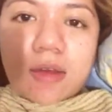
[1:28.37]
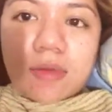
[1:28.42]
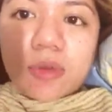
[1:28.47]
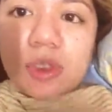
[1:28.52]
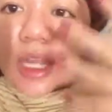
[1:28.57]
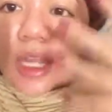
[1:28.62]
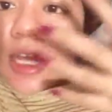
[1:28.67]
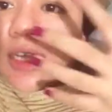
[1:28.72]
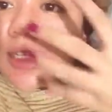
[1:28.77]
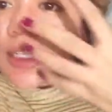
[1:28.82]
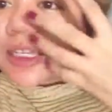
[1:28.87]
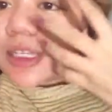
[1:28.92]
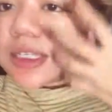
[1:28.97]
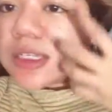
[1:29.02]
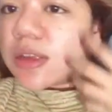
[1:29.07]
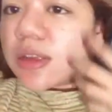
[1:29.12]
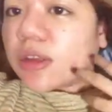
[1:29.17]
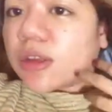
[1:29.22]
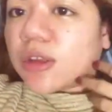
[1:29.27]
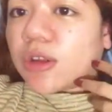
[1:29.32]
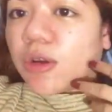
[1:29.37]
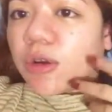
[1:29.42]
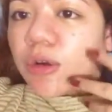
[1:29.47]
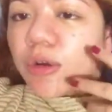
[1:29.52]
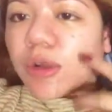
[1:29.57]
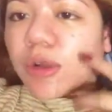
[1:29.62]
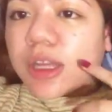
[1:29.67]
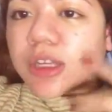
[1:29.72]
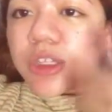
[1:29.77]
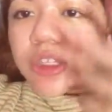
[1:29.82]
she has this, you
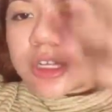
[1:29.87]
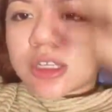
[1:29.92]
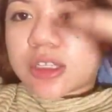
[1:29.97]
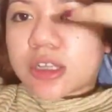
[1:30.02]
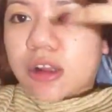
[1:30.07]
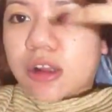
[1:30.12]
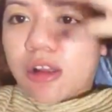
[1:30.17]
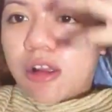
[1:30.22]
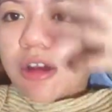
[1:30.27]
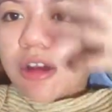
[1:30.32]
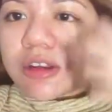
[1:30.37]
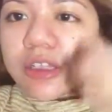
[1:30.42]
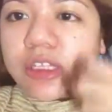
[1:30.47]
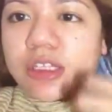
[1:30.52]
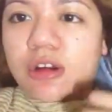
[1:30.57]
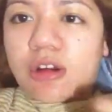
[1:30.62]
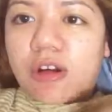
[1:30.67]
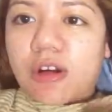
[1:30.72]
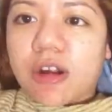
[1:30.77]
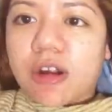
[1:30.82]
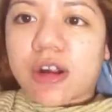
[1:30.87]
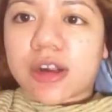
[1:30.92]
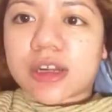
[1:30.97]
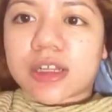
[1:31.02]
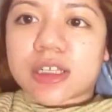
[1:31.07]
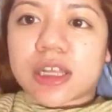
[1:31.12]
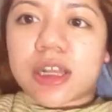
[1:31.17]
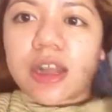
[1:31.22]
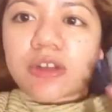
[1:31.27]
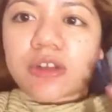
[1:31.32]
know, like, she has a lot of
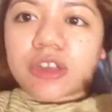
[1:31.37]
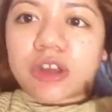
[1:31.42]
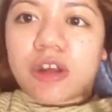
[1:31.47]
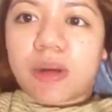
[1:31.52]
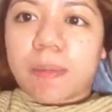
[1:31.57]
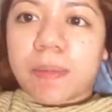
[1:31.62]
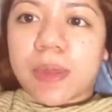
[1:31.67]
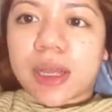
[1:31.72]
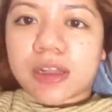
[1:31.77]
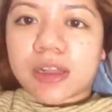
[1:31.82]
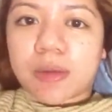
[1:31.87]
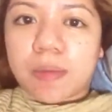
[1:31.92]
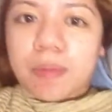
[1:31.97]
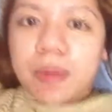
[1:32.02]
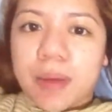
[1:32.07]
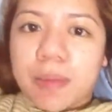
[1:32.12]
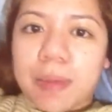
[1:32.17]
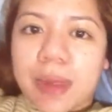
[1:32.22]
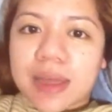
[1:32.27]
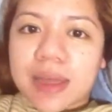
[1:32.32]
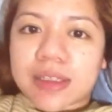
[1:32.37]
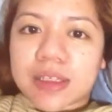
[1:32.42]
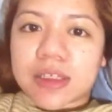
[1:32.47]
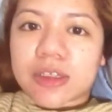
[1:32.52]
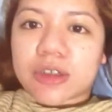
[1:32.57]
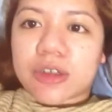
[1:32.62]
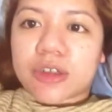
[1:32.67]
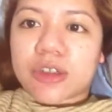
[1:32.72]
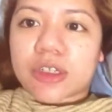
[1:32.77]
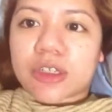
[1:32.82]
scars. And now she got picked up by a plastic
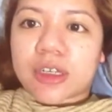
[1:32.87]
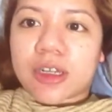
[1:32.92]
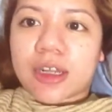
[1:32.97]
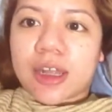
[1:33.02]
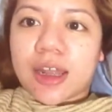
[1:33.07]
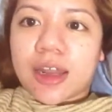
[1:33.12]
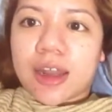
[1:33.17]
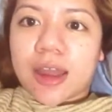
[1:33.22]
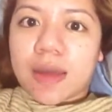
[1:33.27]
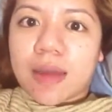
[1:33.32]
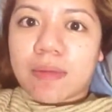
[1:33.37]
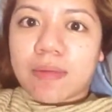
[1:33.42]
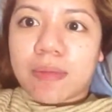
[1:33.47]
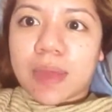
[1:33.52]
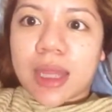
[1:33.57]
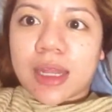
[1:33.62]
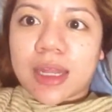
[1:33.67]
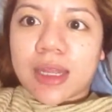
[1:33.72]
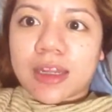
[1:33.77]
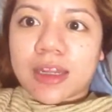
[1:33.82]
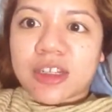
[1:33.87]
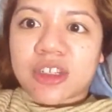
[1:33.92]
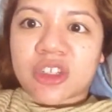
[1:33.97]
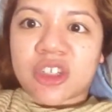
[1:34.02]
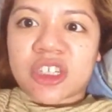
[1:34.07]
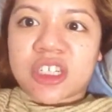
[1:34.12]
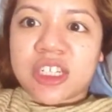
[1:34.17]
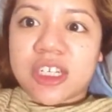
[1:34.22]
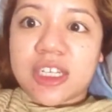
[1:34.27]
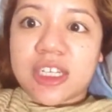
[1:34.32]
surgeon. And I'm betting that
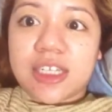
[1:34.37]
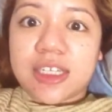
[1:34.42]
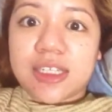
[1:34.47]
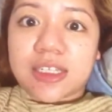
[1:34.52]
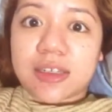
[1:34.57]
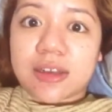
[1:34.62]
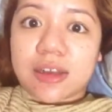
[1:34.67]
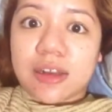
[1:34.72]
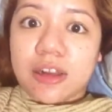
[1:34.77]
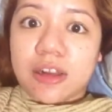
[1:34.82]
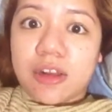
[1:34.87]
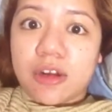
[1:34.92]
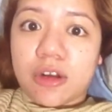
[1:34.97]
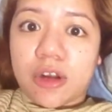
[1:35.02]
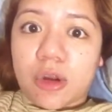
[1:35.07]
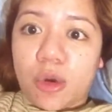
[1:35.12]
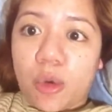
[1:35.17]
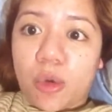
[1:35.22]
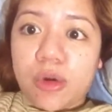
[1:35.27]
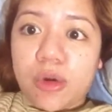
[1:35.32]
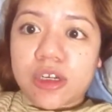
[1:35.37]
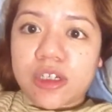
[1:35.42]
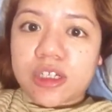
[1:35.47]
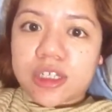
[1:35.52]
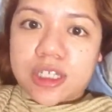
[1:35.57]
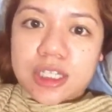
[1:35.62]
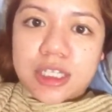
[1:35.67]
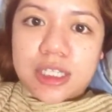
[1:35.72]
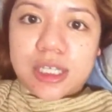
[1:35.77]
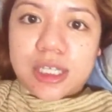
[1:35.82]
she's going to look
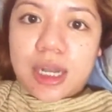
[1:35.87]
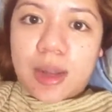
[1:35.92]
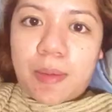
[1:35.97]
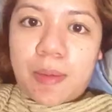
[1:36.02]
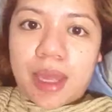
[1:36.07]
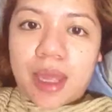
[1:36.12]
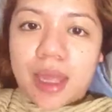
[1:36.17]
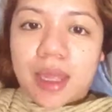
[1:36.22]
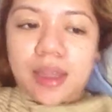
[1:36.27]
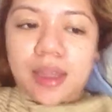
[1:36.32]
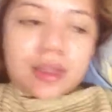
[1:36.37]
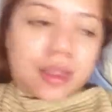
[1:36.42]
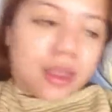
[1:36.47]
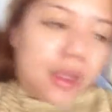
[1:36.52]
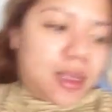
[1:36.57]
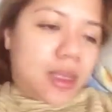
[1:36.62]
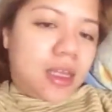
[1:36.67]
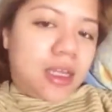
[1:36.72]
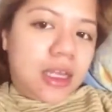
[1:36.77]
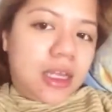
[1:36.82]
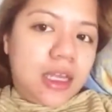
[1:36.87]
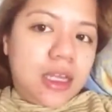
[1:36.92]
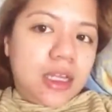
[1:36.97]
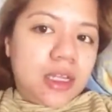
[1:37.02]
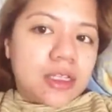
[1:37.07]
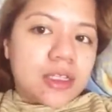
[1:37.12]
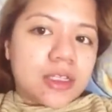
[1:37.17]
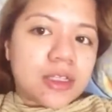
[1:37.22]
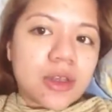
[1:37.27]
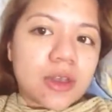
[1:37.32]
gorgeous in a bit.
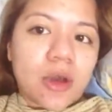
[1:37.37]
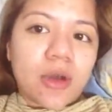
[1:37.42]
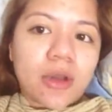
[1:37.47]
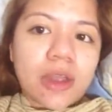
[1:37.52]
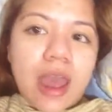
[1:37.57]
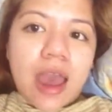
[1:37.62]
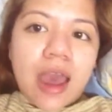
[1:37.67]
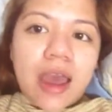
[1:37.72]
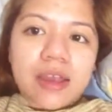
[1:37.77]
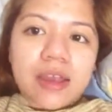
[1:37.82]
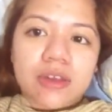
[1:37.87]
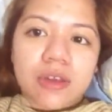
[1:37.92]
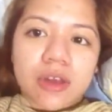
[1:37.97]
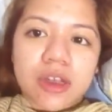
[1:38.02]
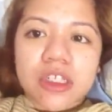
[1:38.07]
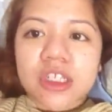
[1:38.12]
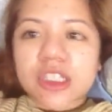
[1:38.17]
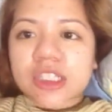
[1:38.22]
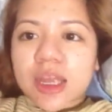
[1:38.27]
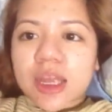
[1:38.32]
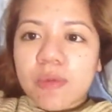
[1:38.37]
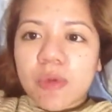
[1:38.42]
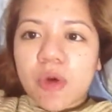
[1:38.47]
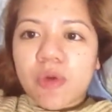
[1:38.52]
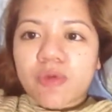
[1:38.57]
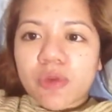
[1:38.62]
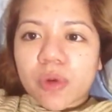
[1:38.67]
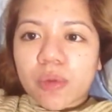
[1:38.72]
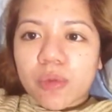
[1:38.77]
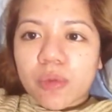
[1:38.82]
So, yeah. So, I just came
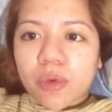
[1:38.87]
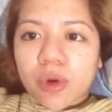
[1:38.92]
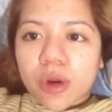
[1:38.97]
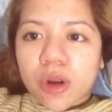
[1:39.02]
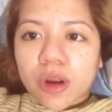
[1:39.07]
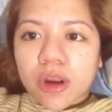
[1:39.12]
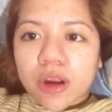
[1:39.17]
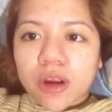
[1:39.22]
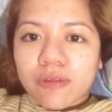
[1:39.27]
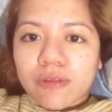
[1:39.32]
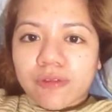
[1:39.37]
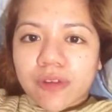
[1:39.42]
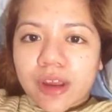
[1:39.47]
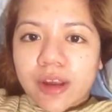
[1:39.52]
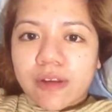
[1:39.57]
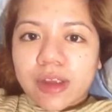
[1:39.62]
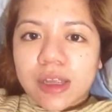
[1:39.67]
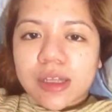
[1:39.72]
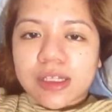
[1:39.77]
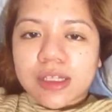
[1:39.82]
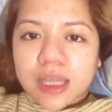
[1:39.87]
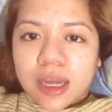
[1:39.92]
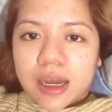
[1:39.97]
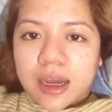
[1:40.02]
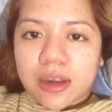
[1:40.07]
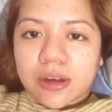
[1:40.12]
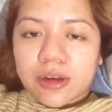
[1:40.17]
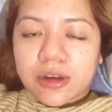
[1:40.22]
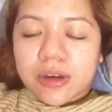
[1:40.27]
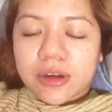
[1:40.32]
home from work. Very
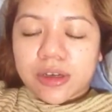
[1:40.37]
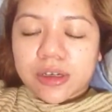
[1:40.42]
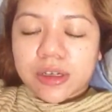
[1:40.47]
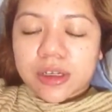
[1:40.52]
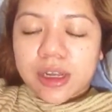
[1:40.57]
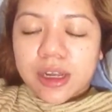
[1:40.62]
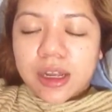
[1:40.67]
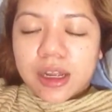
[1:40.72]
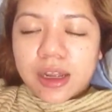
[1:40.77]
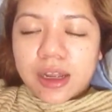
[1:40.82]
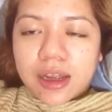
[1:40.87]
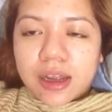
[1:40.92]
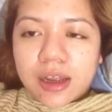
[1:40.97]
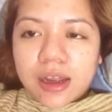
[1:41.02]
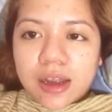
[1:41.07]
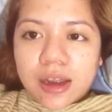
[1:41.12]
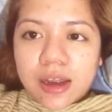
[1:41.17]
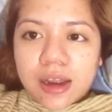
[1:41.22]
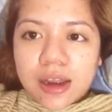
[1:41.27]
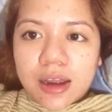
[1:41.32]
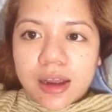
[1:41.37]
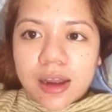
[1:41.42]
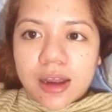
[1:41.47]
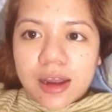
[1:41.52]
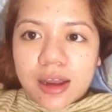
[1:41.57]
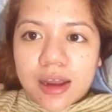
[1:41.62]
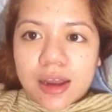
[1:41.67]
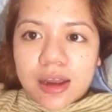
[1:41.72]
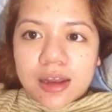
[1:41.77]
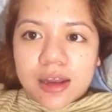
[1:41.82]
tired.
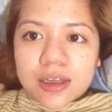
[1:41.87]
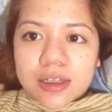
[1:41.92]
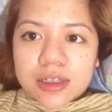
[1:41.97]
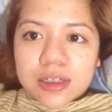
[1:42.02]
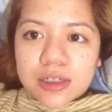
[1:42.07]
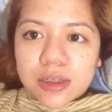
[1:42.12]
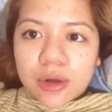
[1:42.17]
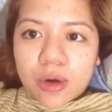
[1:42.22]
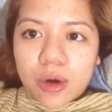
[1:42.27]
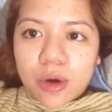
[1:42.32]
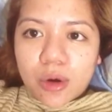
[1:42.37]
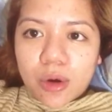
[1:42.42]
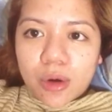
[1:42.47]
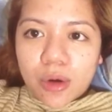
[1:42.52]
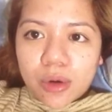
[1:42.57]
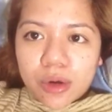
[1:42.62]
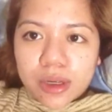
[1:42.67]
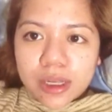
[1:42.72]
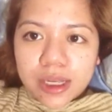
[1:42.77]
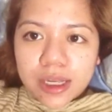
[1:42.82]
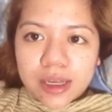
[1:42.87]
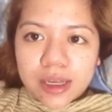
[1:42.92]
So,